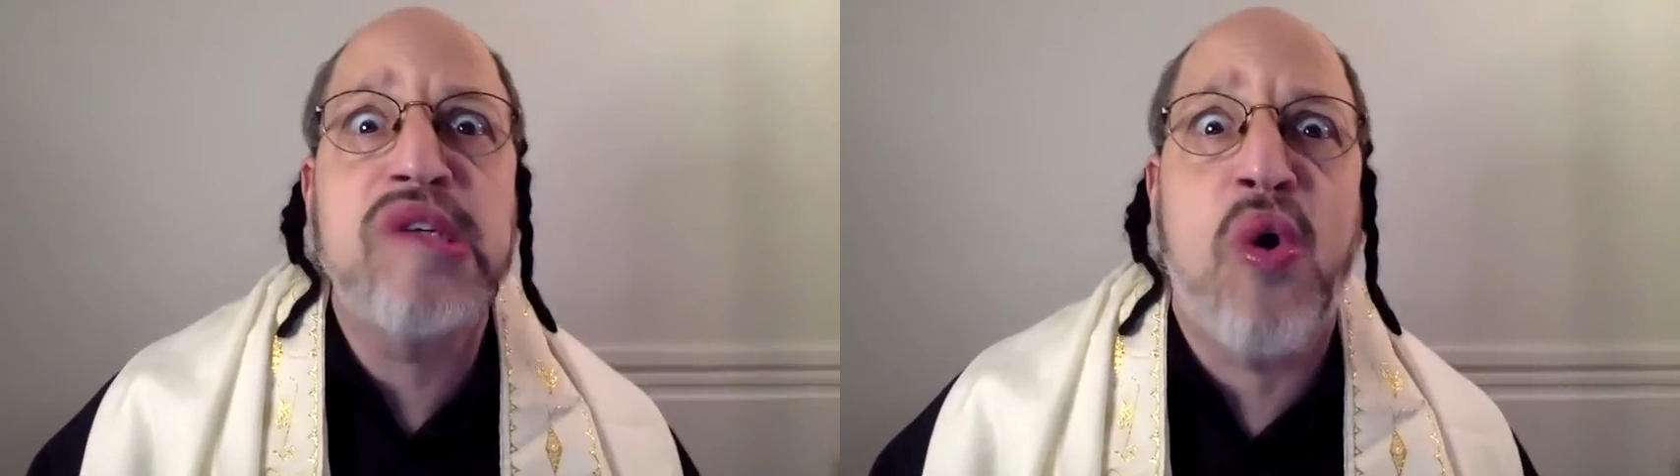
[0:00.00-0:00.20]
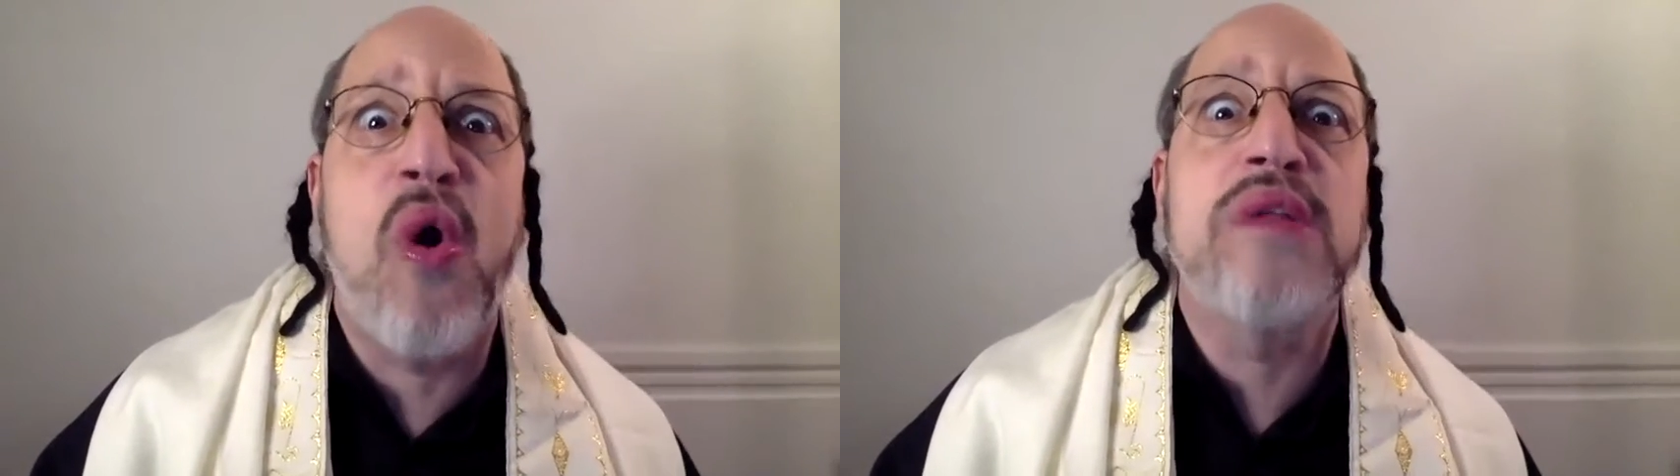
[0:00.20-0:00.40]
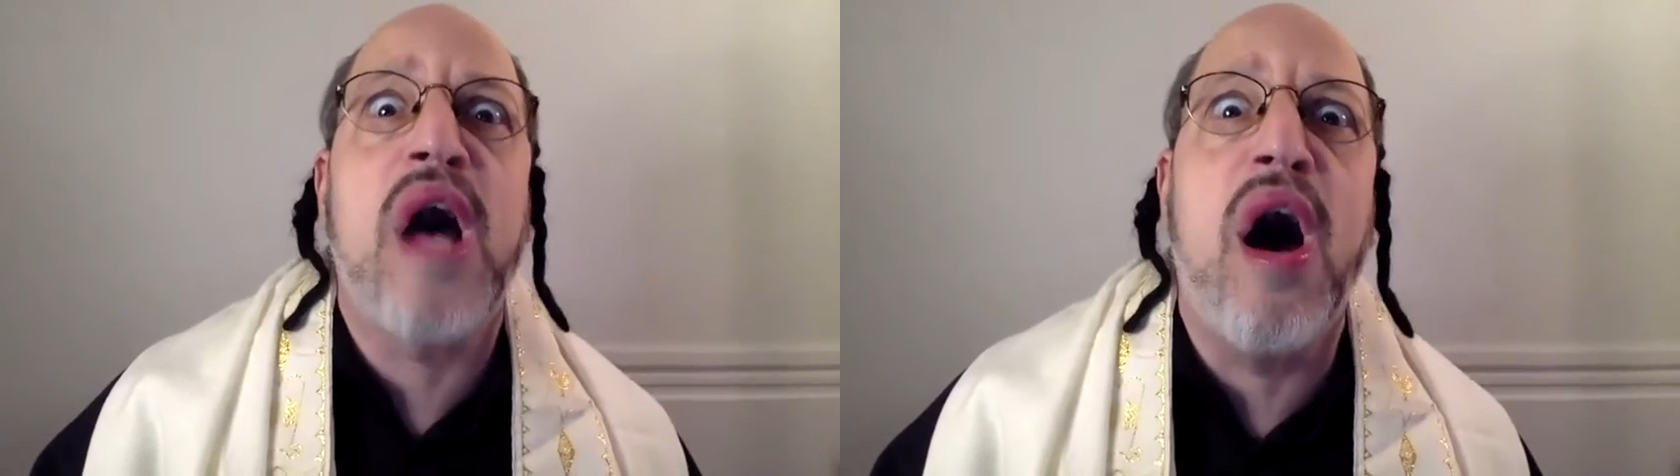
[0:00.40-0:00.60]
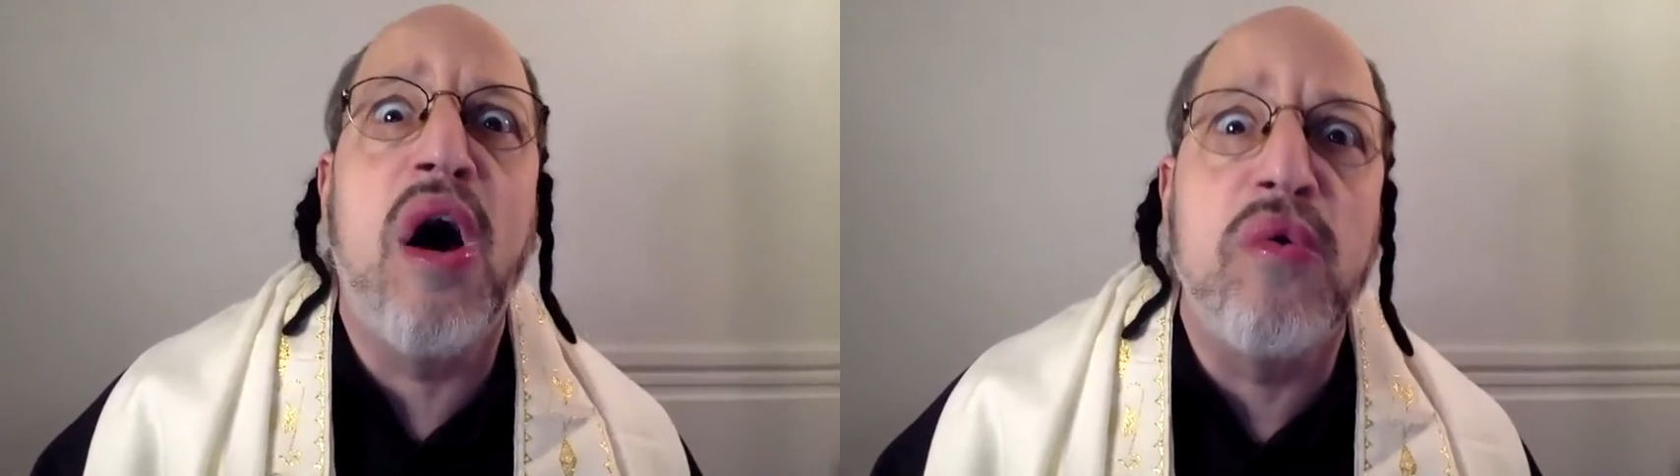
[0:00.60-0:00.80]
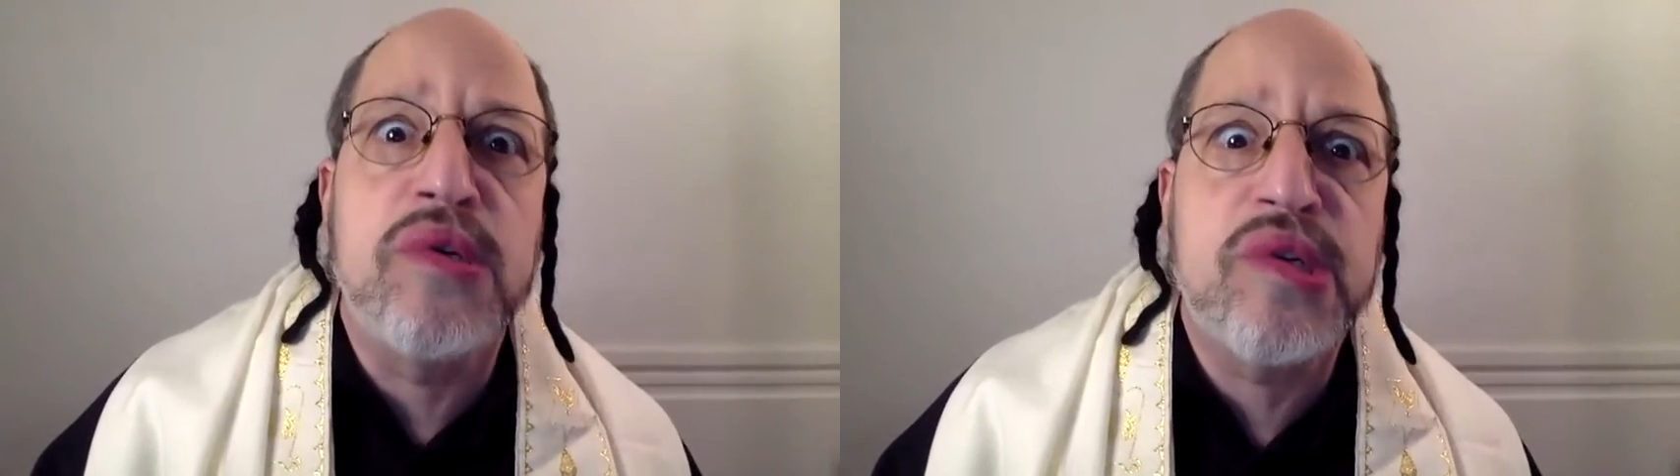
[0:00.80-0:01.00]
called a
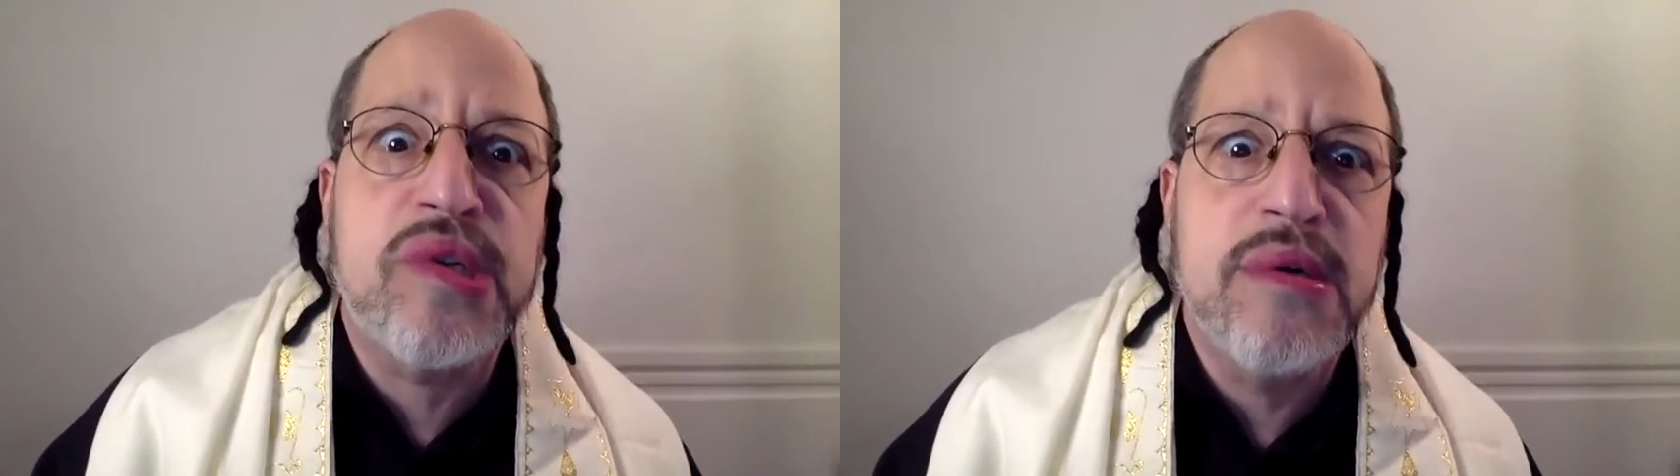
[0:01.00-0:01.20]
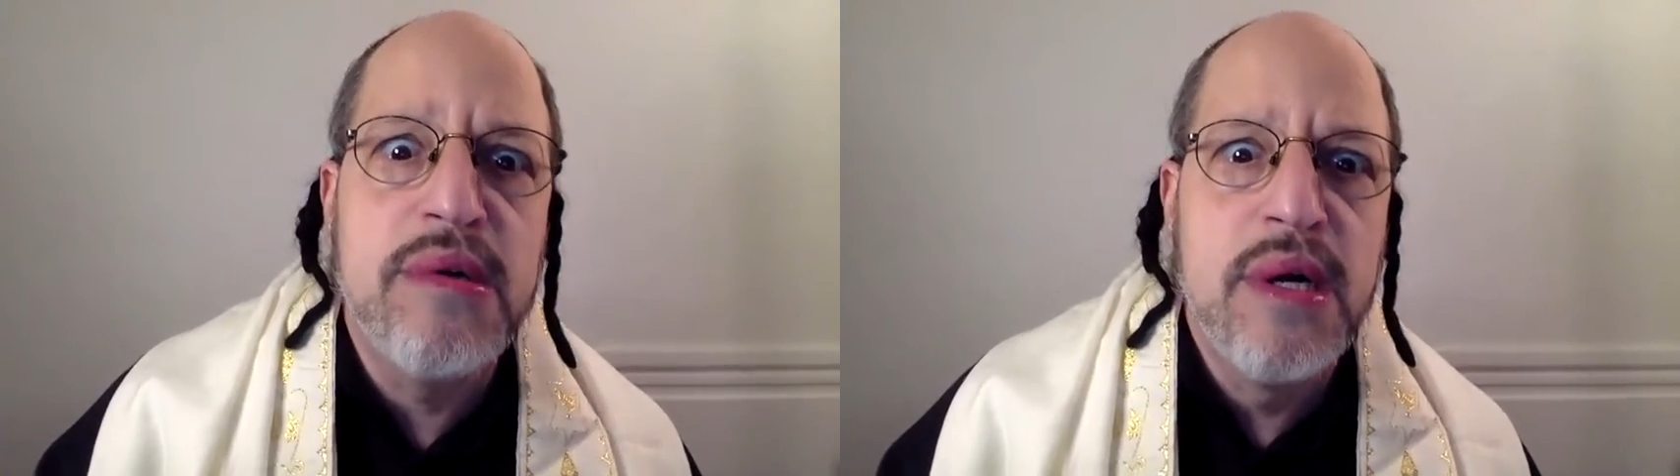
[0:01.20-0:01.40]
hoax.